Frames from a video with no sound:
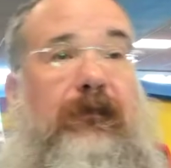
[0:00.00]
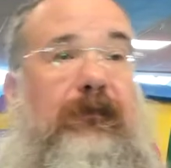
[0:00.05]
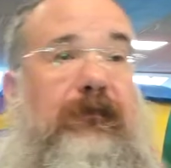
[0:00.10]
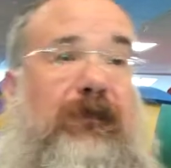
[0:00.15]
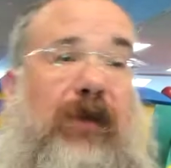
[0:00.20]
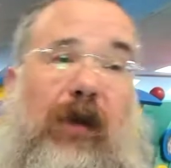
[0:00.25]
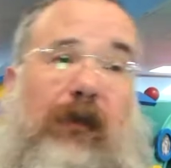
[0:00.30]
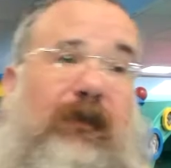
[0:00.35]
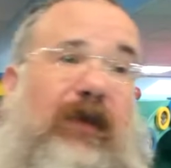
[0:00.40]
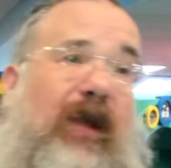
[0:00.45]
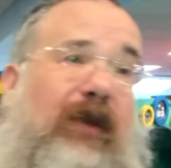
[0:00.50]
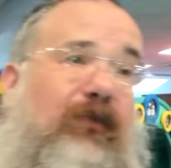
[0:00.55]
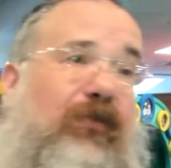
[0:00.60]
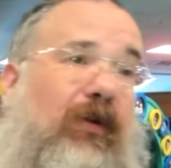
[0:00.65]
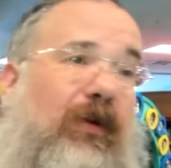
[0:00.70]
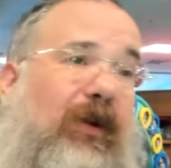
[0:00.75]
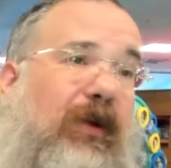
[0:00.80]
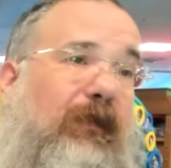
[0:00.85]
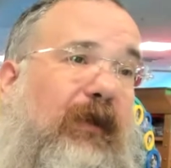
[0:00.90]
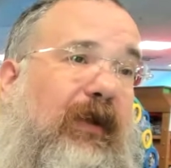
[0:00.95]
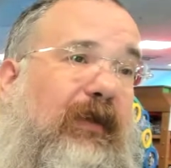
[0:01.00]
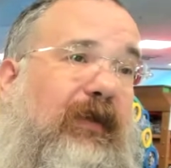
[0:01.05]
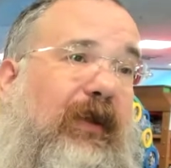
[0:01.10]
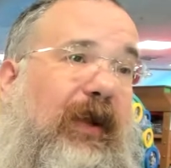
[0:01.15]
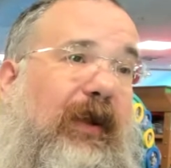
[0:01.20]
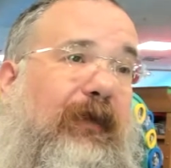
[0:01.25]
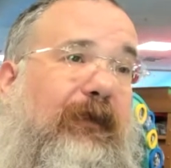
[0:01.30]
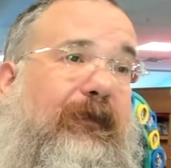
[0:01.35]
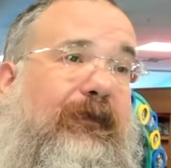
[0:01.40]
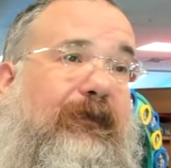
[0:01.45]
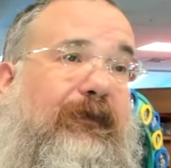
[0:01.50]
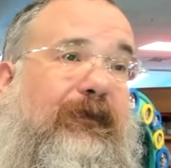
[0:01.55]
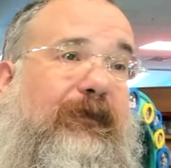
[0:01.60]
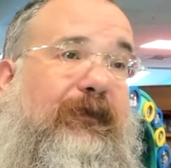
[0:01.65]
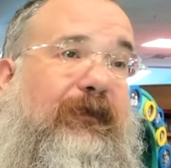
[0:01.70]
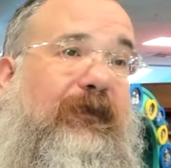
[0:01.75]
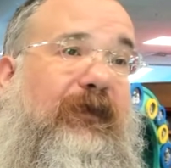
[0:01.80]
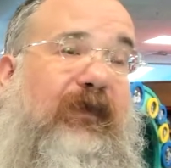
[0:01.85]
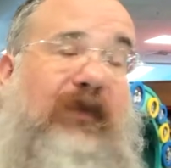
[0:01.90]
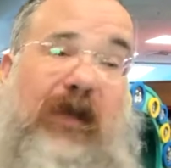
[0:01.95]
Nope, not talking about that.
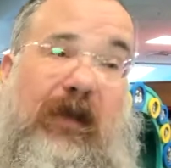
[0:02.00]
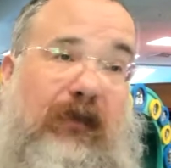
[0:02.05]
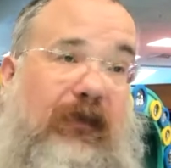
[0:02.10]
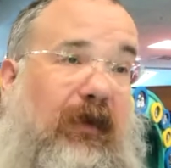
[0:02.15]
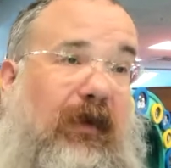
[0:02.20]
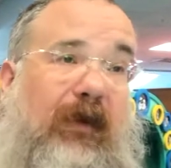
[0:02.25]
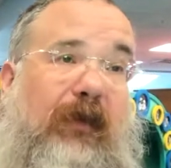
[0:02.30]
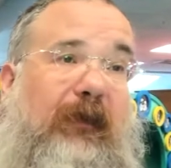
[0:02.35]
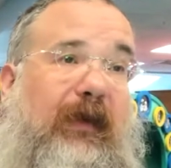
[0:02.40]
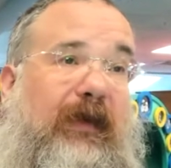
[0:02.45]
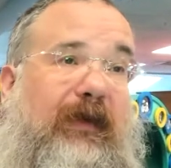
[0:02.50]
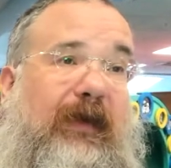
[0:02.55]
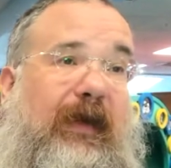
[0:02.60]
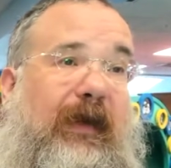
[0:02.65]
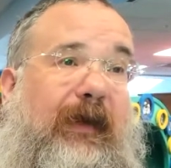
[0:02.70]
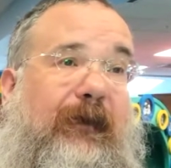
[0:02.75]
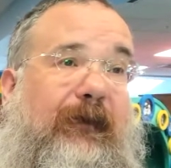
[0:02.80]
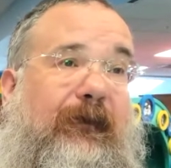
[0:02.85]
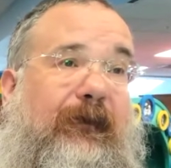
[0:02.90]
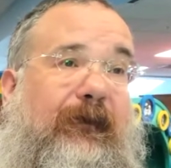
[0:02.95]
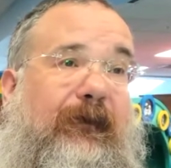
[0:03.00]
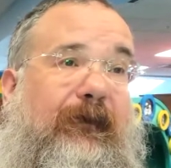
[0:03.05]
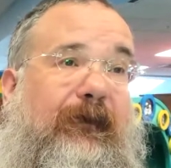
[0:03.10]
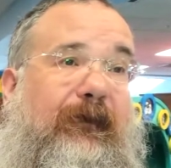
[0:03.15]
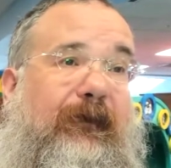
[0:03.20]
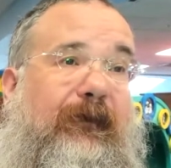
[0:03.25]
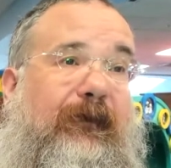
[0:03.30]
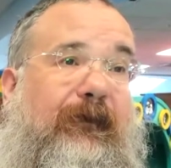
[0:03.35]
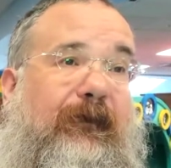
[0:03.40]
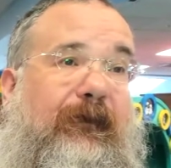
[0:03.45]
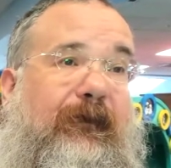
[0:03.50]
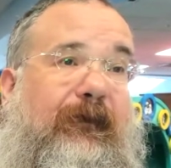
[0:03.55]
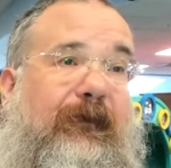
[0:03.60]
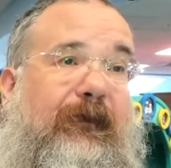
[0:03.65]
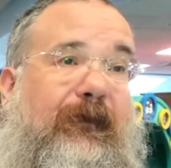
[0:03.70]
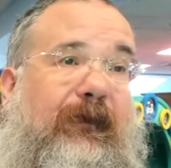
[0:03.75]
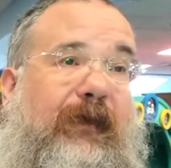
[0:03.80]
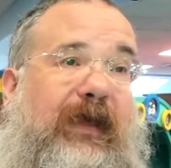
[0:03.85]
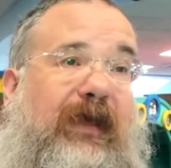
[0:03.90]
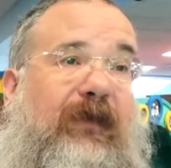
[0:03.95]
He's not talking about that.
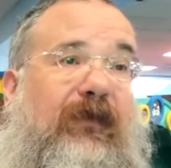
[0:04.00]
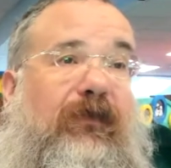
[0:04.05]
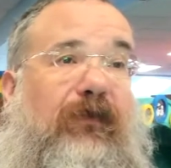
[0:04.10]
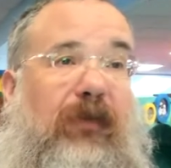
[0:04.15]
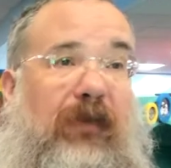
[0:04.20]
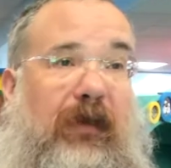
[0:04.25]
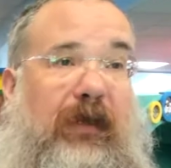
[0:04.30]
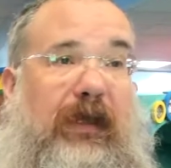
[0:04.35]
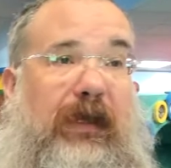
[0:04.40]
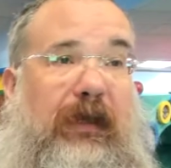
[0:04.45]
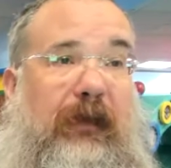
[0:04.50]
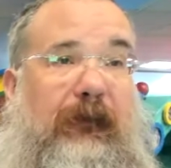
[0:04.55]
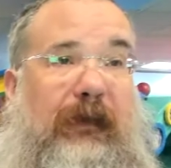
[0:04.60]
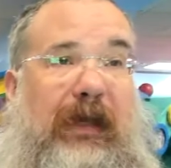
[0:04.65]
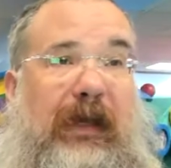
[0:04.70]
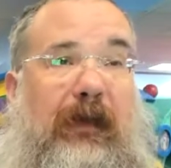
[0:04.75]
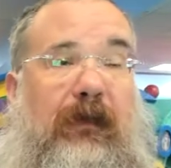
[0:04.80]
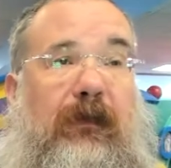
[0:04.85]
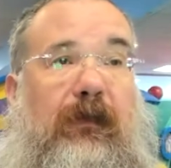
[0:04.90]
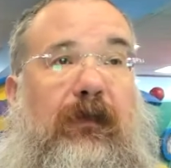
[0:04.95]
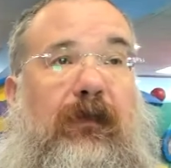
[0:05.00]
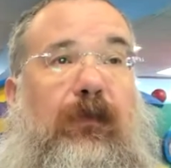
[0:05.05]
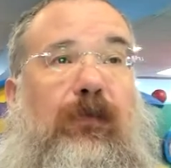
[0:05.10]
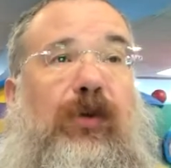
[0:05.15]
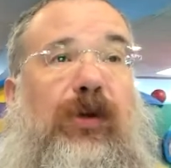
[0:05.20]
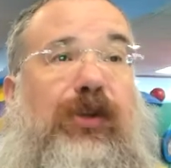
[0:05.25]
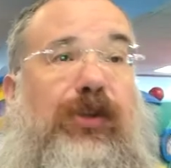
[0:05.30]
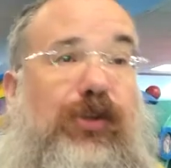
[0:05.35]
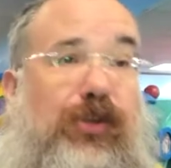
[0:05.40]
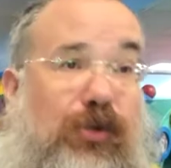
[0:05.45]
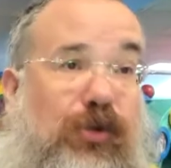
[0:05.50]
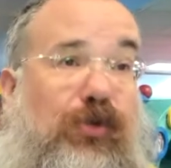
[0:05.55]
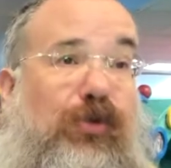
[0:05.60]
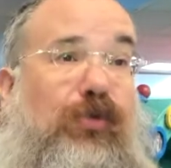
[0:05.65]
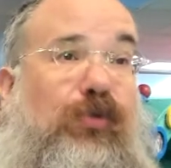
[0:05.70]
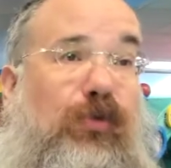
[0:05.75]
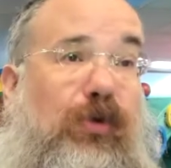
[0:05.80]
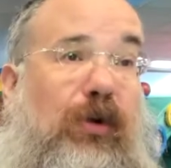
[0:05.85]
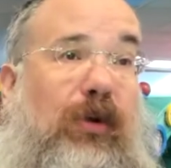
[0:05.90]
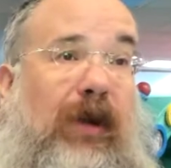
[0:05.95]
He's talking about where you
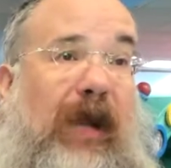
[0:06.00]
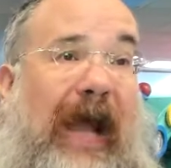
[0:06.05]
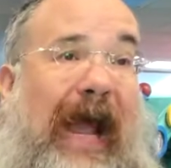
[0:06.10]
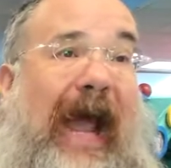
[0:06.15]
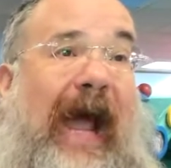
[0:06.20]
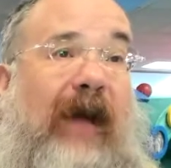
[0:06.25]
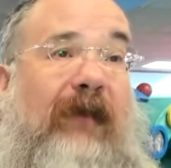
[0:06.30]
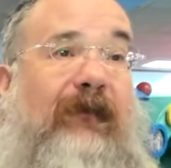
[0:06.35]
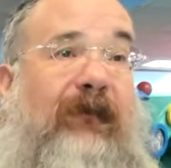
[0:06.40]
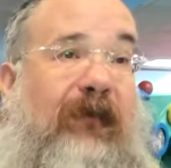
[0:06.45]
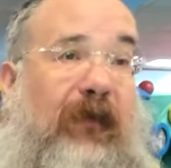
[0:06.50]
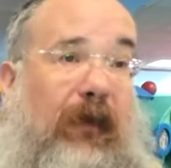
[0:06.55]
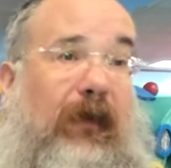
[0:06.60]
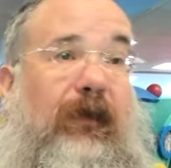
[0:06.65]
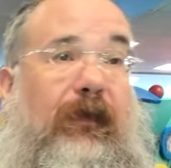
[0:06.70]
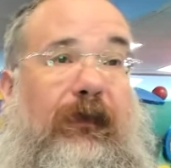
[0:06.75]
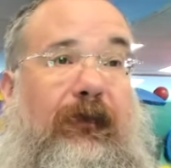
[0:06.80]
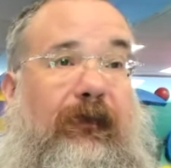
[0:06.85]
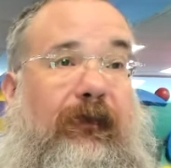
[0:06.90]
were at fault.